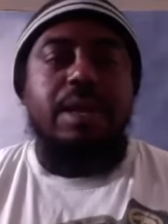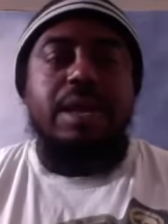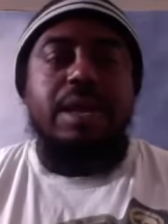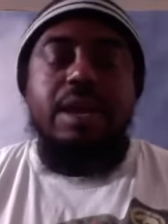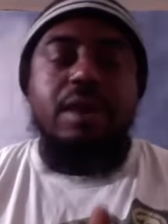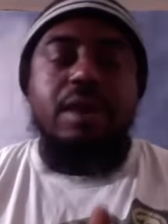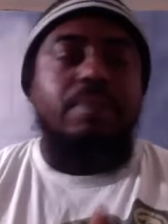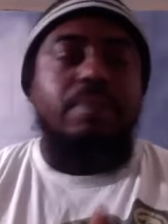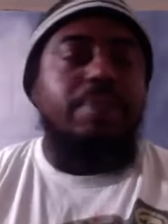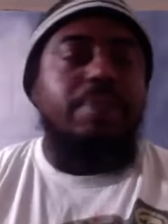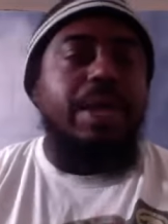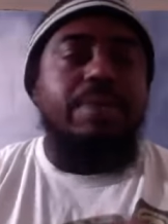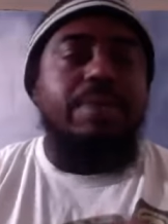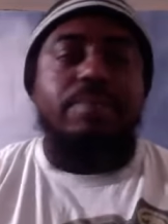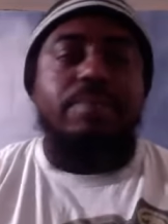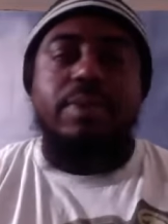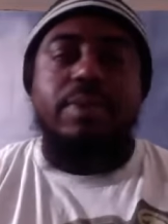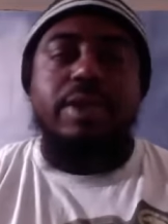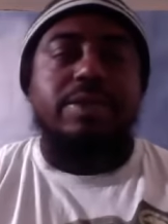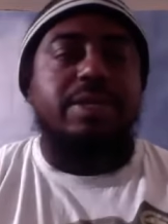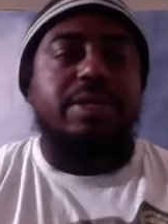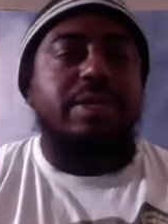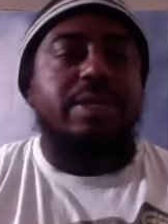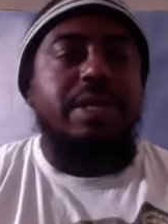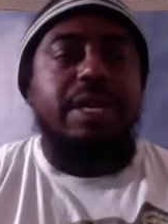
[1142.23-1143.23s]
Help that
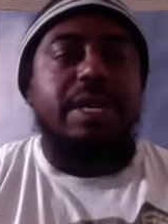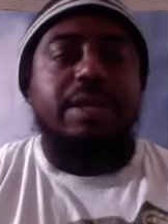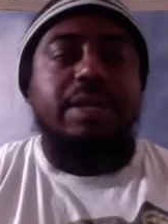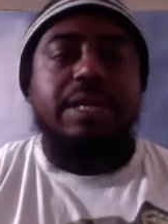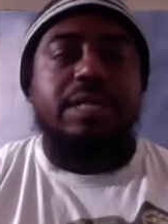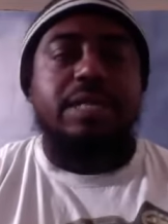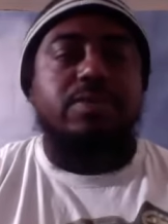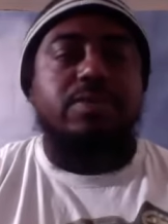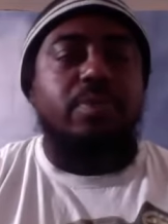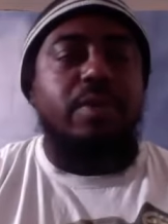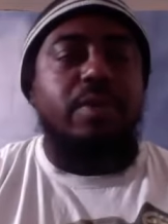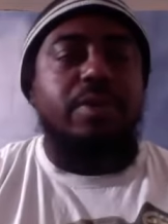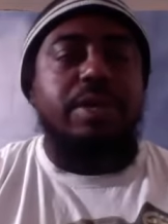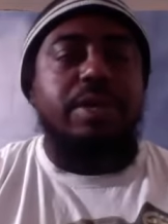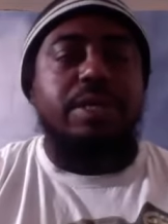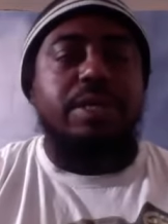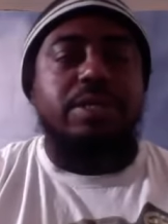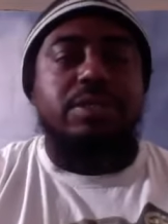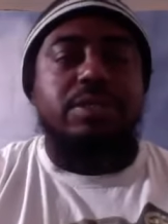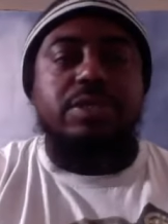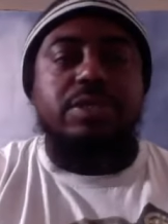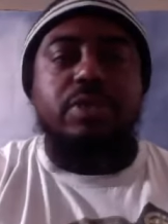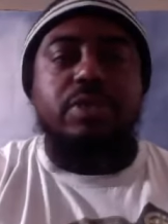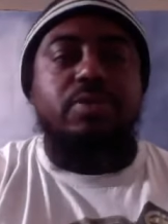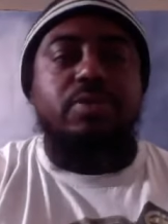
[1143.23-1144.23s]
brother that's
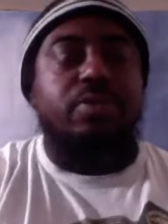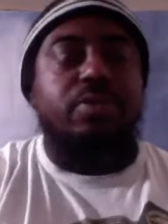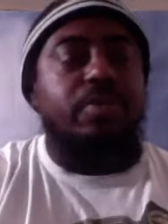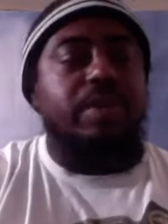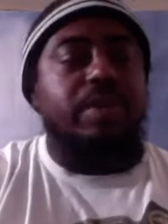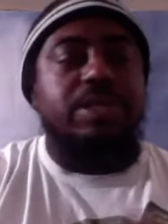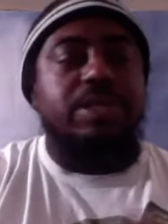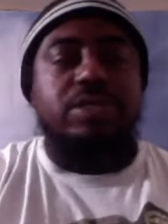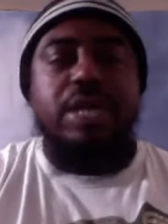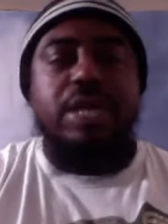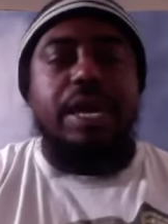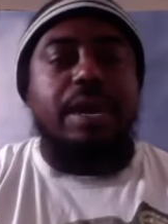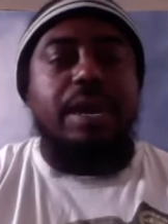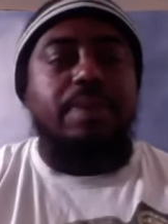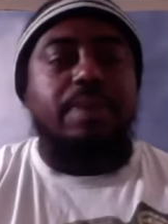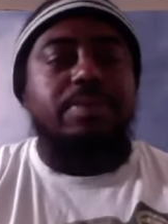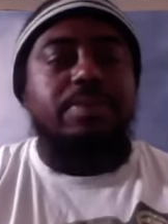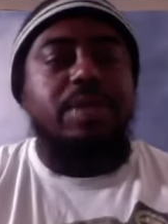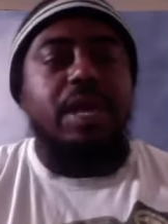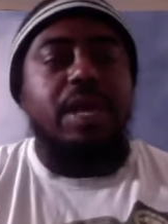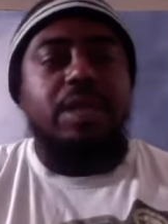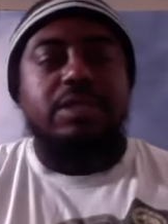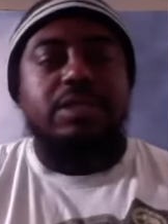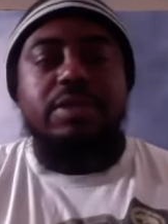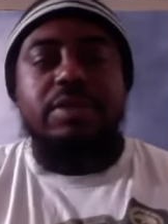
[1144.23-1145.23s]
working two, three jobs
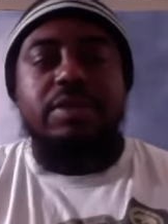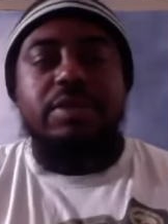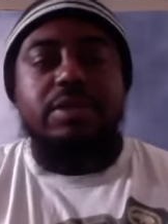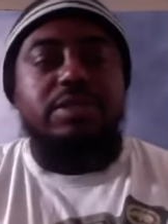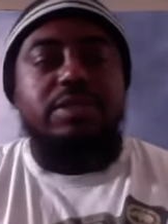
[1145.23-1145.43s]
to,